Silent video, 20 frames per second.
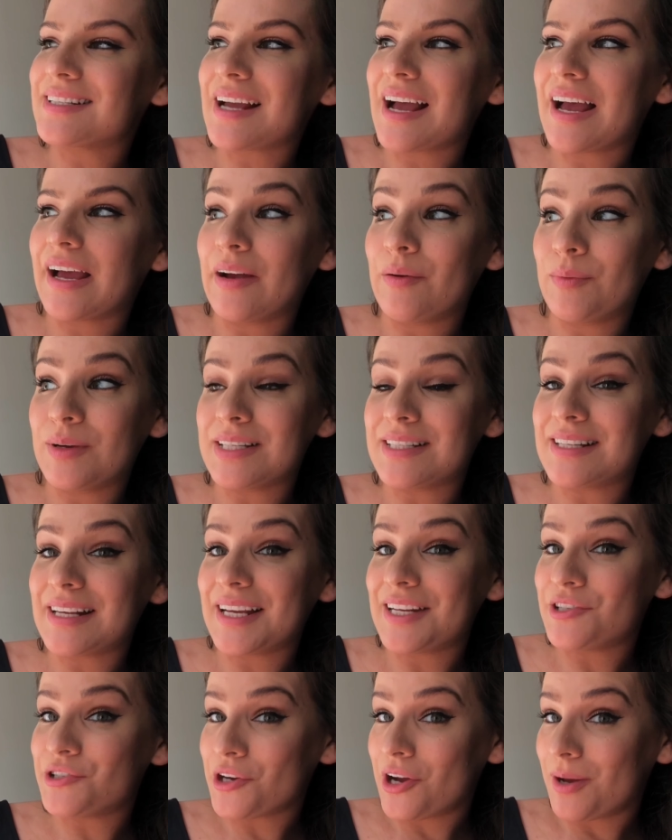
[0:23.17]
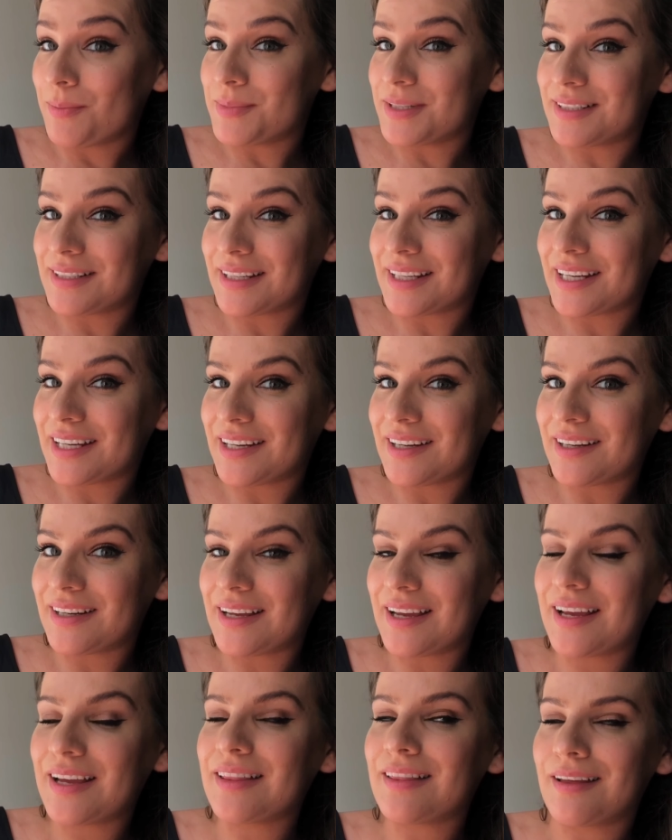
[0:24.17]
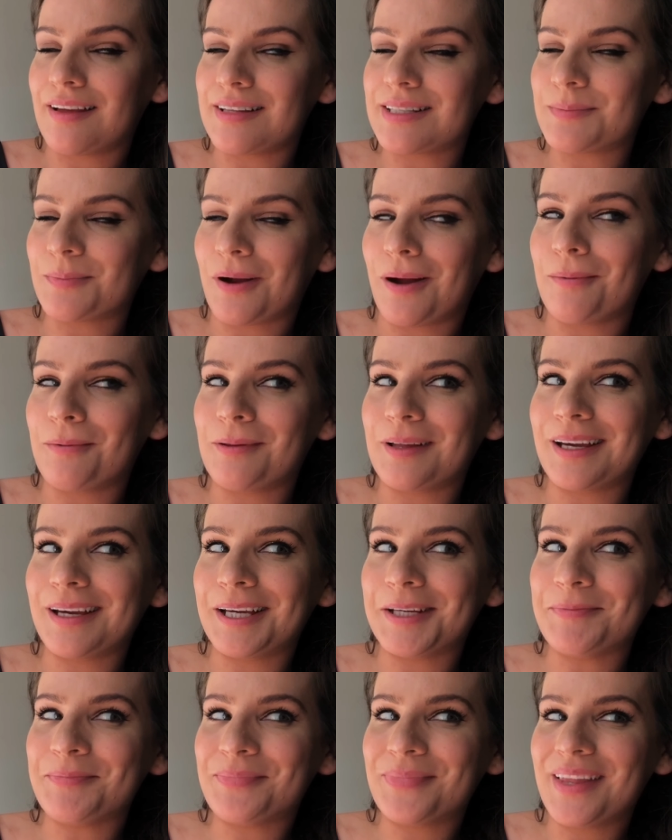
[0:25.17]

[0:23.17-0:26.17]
I would say job security, and that's probably it.